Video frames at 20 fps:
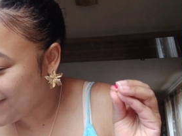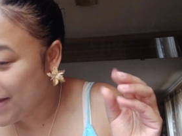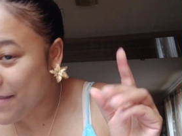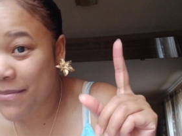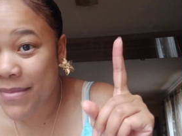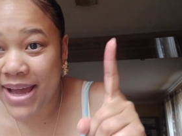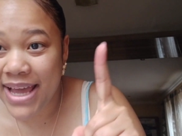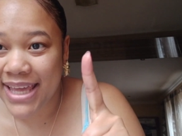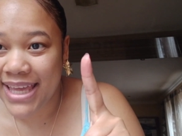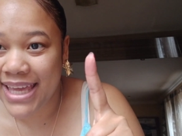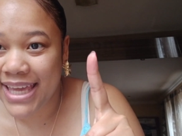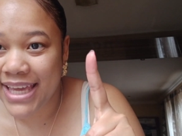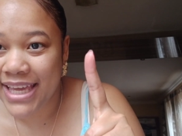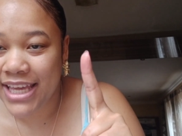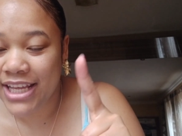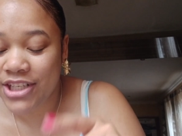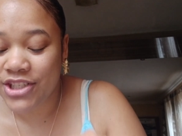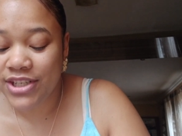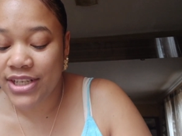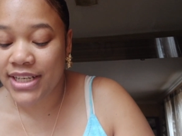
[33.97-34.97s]
my hair
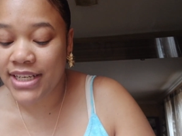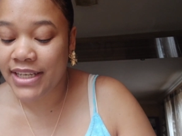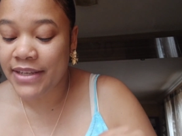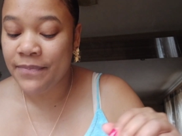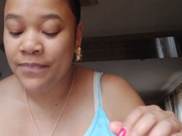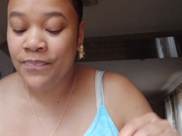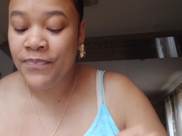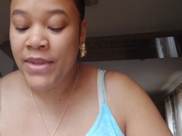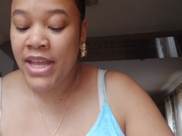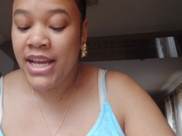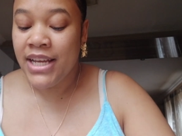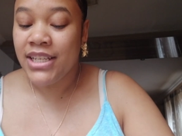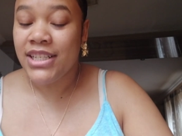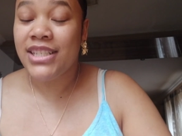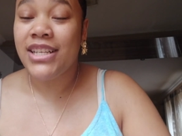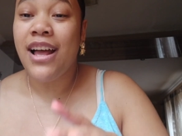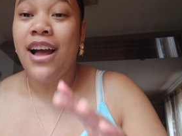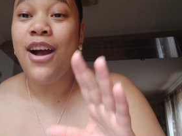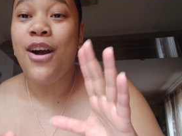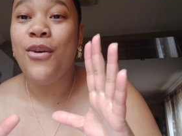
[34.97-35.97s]
care journey.
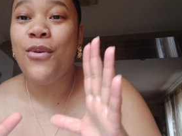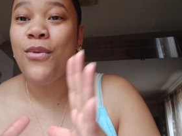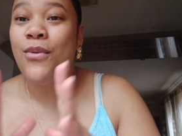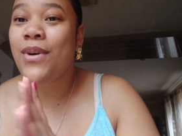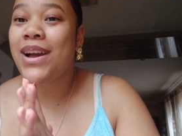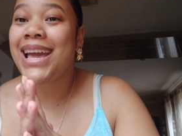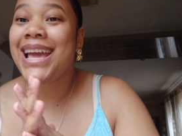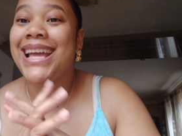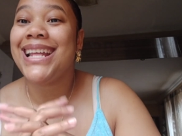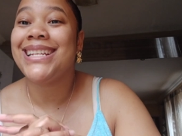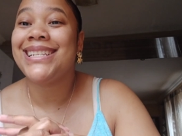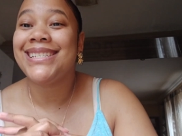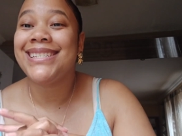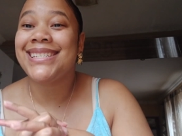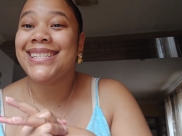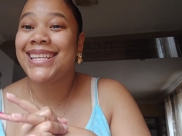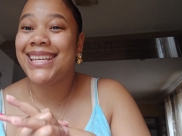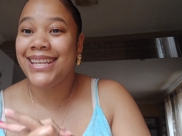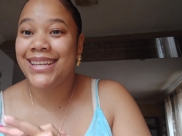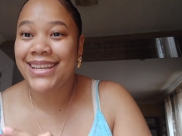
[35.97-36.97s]
So, oh, in
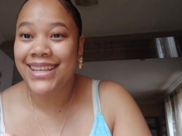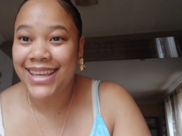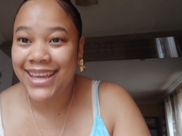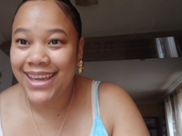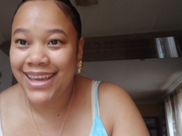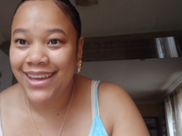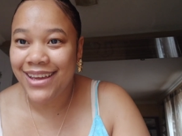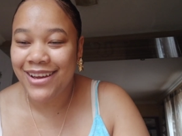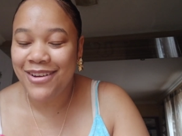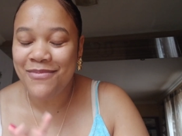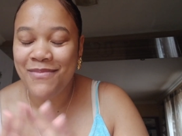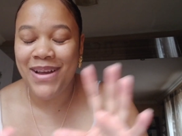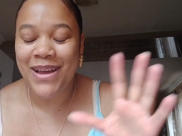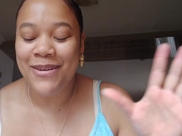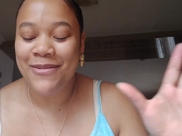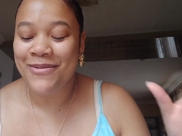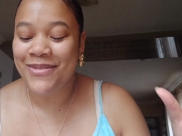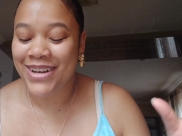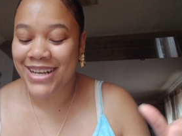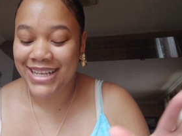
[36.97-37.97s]
skincare, oh my
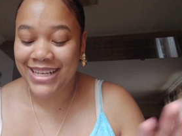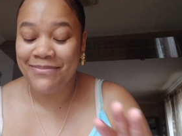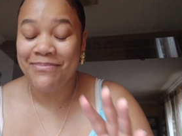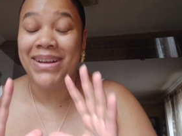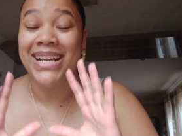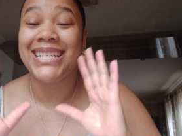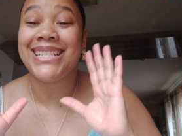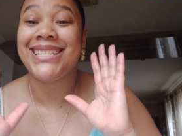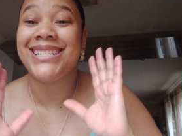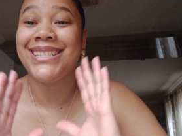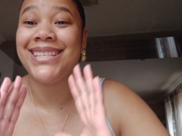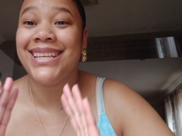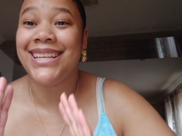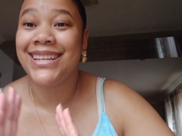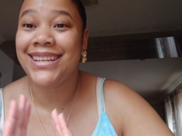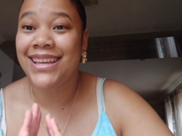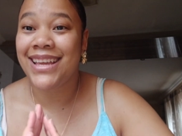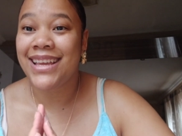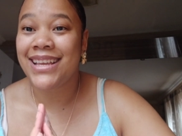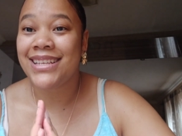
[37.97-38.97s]
word, my
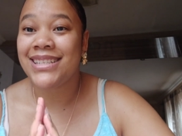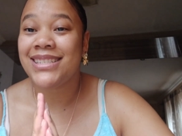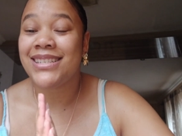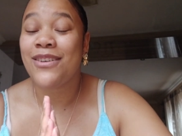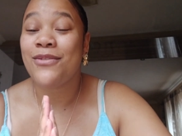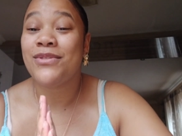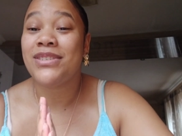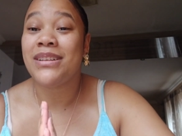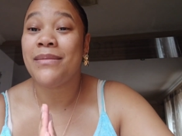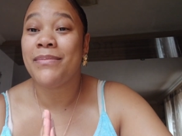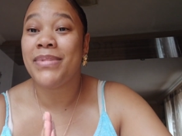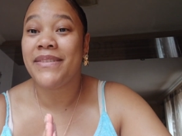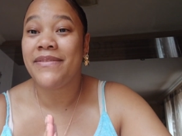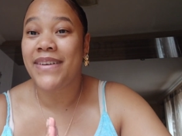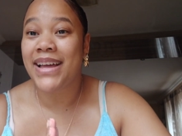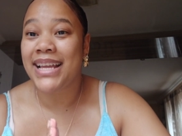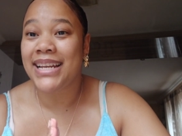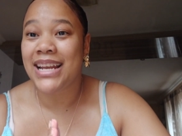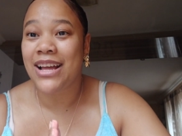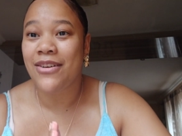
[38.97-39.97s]
skincare is so
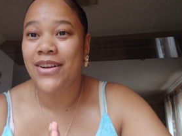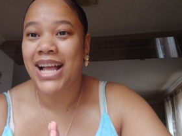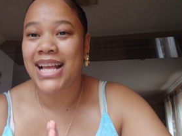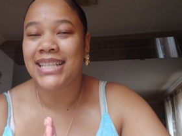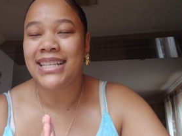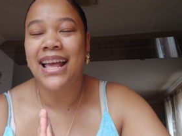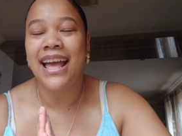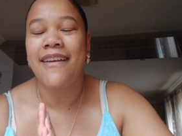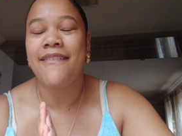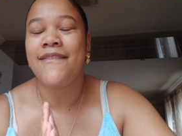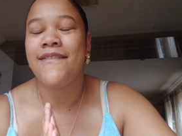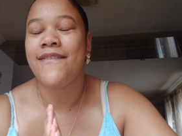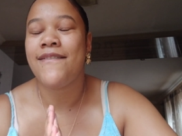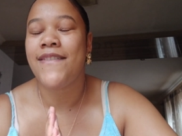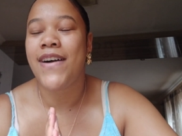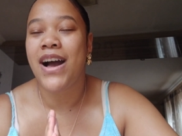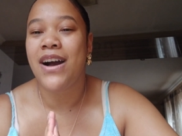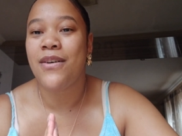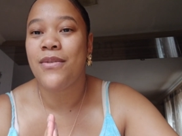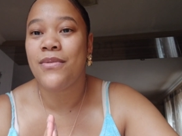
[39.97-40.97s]
simplified now, guys. I
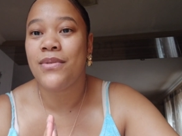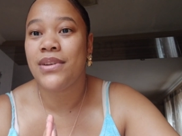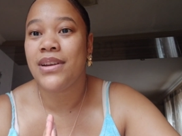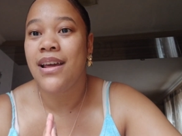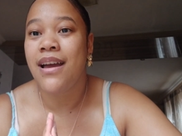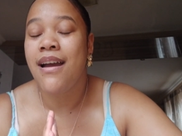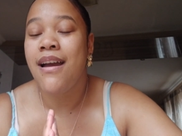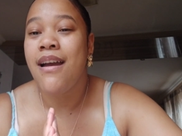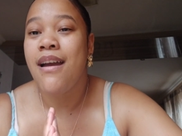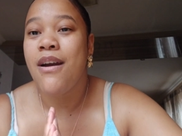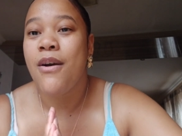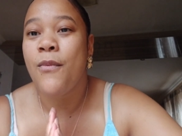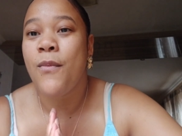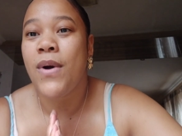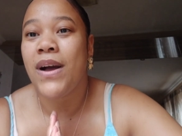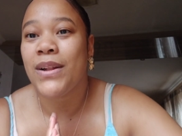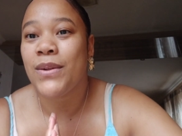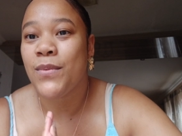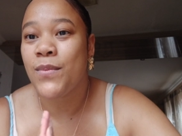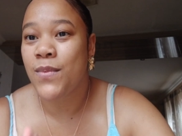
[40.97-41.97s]
found
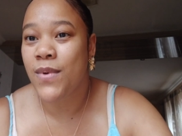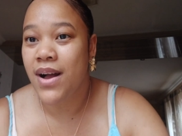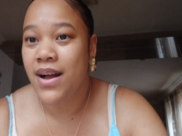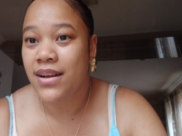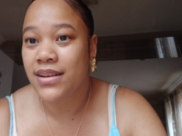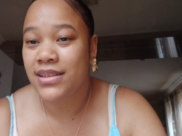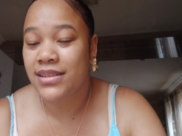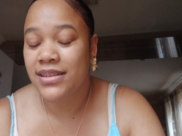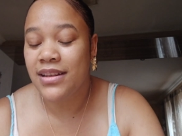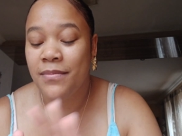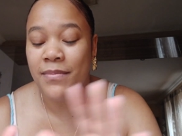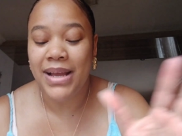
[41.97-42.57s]
what works.